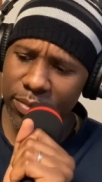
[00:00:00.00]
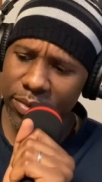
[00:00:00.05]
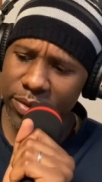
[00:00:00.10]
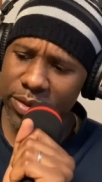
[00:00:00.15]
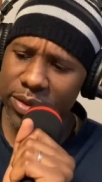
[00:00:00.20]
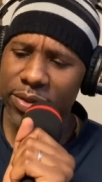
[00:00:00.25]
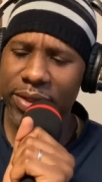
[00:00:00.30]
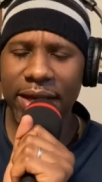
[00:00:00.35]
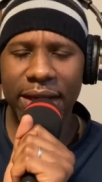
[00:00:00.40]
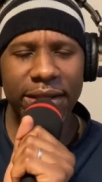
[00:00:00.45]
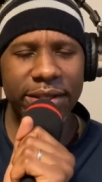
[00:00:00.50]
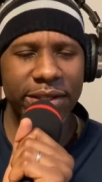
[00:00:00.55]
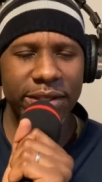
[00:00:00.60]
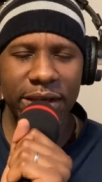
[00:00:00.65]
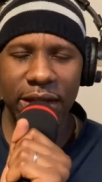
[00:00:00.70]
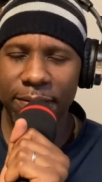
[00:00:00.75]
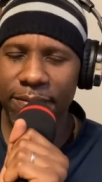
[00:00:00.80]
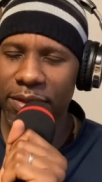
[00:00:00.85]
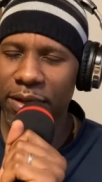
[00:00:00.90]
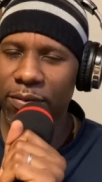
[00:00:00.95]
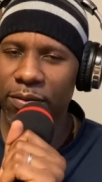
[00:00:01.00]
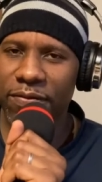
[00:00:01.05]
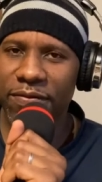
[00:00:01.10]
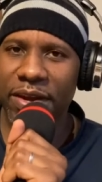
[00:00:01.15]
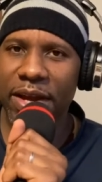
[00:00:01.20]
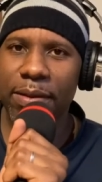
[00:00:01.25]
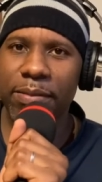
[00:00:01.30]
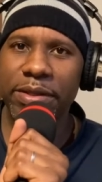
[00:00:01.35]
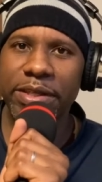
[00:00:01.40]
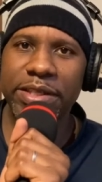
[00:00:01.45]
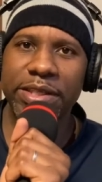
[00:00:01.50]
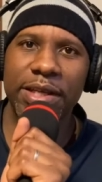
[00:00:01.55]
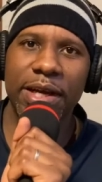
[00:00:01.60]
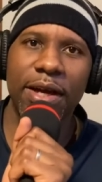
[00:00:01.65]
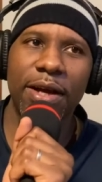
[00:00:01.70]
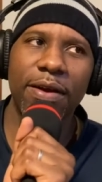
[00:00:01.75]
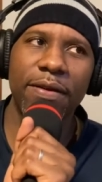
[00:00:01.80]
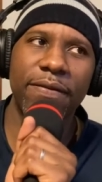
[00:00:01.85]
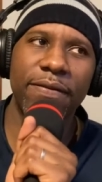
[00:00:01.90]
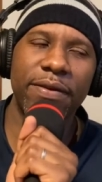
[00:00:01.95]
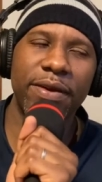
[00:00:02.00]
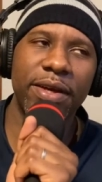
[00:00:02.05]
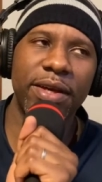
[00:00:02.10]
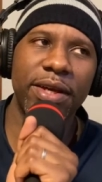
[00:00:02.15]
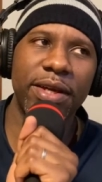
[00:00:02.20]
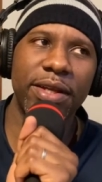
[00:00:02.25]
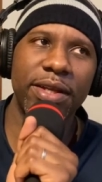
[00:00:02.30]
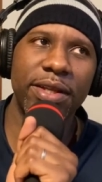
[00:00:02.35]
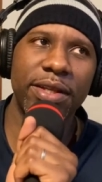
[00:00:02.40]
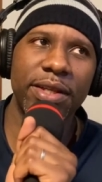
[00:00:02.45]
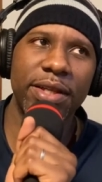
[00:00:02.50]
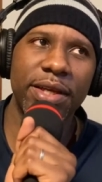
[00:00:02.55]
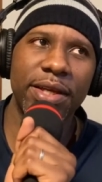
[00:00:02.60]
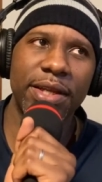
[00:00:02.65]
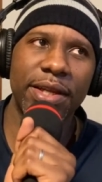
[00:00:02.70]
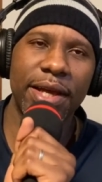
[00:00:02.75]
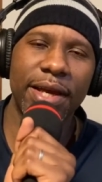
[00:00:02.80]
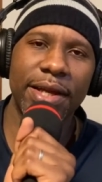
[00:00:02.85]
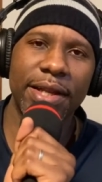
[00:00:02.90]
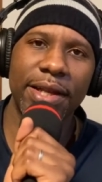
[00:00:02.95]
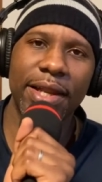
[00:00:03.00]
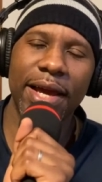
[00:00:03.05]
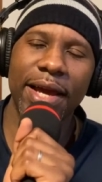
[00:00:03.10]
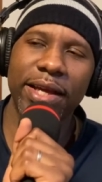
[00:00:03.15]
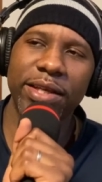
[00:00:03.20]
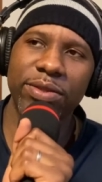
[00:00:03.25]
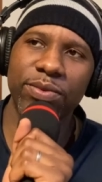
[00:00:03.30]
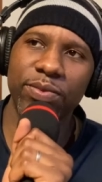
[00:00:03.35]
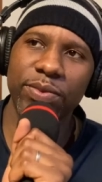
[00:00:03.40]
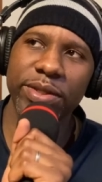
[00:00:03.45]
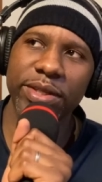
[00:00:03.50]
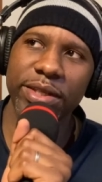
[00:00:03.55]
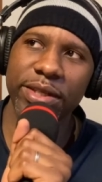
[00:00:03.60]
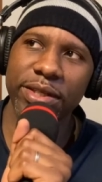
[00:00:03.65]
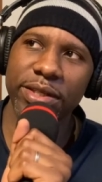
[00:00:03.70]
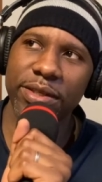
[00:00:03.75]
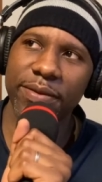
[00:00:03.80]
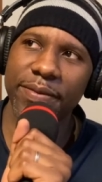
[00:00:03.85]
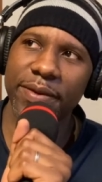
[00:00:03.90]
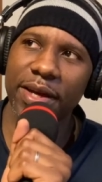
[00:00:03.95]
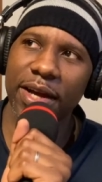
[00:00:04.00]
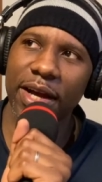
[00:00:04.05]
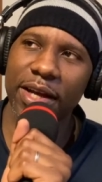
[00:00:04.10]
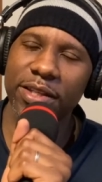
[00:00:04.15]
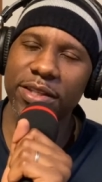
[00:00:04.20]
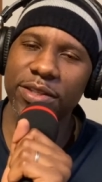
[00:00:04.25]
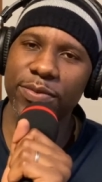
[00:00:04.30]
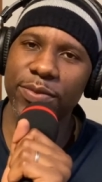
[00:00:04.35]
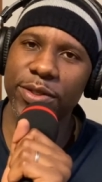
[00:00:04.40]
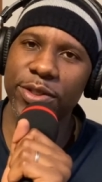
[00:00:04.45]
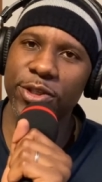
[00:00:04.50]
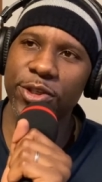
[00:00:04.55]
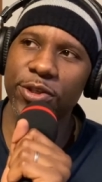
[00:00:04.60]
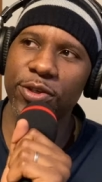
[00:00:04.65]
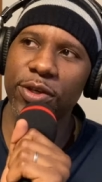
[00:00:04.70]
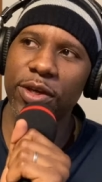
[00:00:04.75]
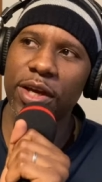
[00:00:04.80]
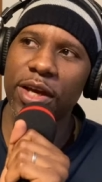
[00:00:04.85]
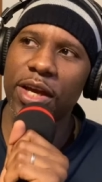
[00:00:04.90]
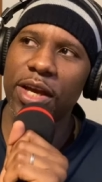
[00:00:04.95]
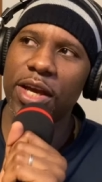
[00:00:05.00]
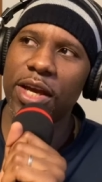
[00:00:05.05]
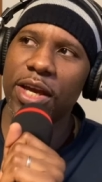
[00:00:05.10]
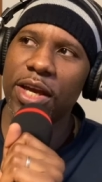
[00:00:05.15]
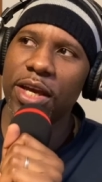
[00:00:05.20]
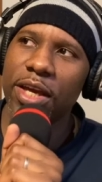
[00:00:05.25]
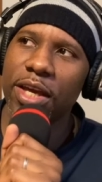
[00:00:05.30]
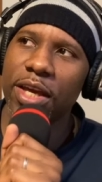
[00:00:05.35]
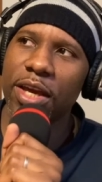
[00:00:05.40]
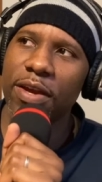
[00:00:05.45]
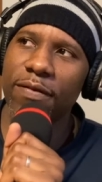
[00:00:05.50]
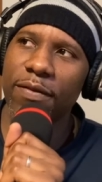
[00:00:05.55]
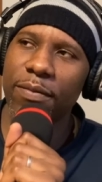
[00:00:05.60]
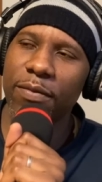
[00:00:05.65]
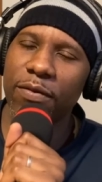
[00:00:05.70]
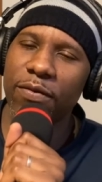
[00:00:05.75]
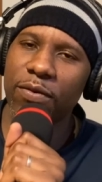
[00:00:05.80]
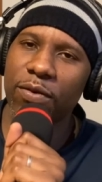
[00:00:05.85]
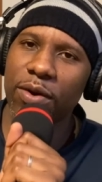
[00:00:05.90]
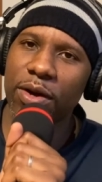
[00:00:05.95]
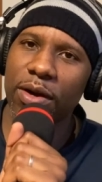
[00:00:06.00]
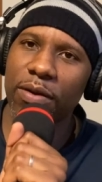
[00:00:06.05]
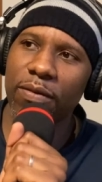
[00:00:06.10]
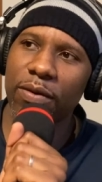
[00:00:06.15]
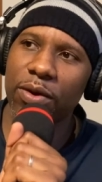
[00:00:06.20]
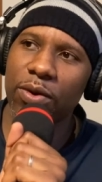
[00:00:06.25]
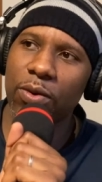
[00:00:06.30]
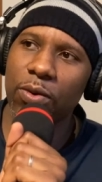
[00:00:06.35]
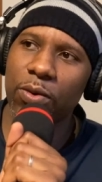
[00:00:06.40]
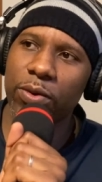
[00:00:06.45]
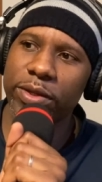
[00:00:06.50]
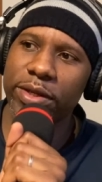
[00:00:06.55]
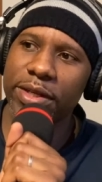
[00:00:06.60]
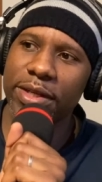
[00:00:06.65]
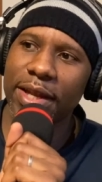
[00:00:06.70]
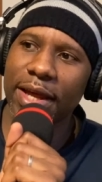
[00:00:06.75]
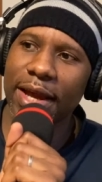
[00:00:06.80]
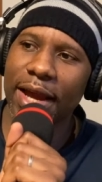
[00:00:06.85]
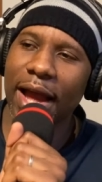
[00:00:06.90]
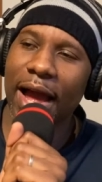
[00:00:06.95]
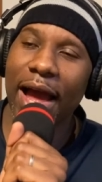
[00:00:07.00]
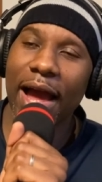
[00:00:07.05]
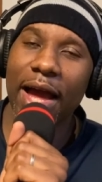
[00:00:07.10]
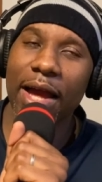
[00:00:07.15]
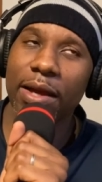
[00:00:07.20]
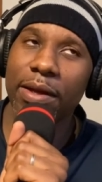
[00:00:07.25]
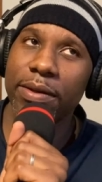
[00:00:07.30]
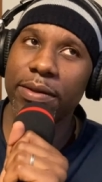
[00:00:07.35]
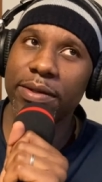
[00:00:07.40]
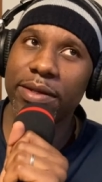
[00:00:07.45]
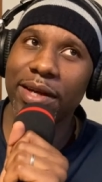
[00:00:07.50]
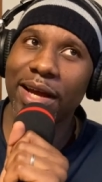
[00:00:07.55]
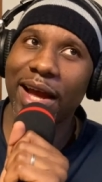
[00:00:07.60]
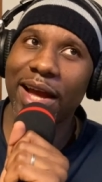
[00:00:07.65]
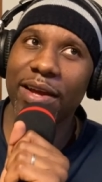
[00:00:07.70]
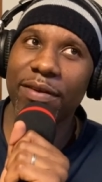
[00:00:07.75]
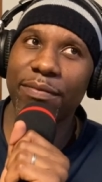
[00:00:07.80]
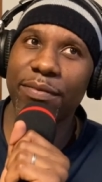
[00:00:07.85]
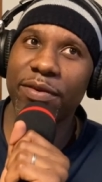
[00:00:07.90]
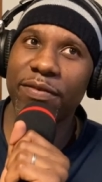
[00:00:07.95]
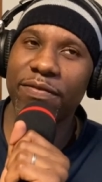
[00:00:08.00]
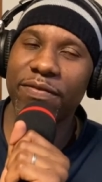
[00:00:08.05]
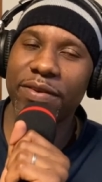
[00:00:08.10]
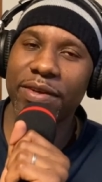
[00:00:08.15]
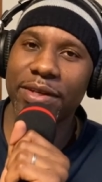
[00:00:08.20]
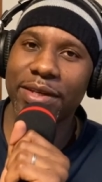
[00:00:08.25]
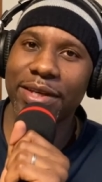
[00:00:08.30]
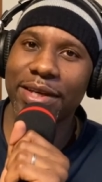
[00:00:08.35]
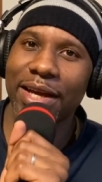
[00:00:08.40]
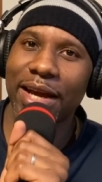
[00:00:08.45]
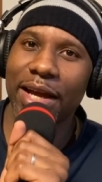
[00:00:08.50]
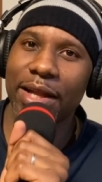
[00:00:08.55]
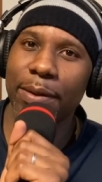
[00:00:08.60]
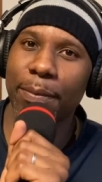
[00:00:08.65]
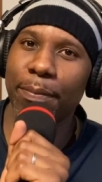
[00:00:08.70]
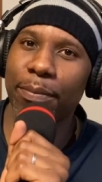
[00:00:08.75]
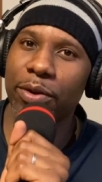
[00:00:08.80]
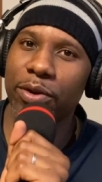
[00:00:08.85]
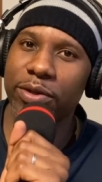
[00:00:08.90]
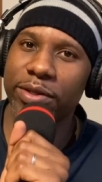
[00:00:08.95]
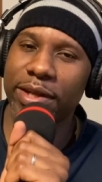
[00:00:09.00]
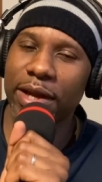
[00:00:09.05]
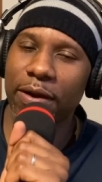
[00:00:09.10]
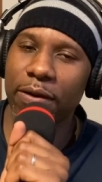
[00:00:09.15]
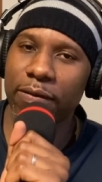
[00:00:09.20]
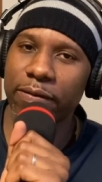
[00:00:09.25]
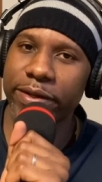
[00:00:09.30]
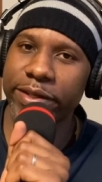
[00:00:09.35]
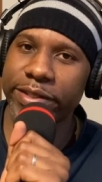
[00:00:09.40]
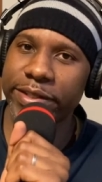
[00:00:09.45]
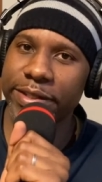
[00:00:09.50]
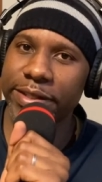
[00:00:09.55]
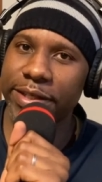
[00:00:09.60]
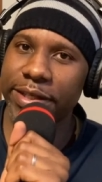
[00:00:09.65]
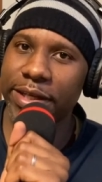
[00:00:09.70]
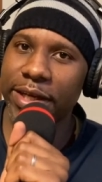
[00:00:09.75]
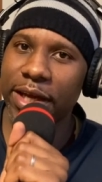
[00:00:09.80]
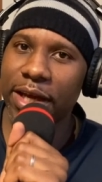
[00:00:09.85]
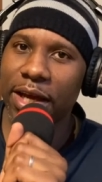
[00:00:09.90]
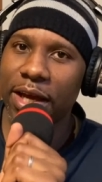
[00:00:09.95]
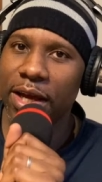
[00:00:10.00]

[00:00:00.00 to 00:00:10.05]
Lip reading: so yeah, just helping out with family stuff. And then, like, last week, to be honest with you, even before I recorded, like, I've been feeling kind of burnt out recently.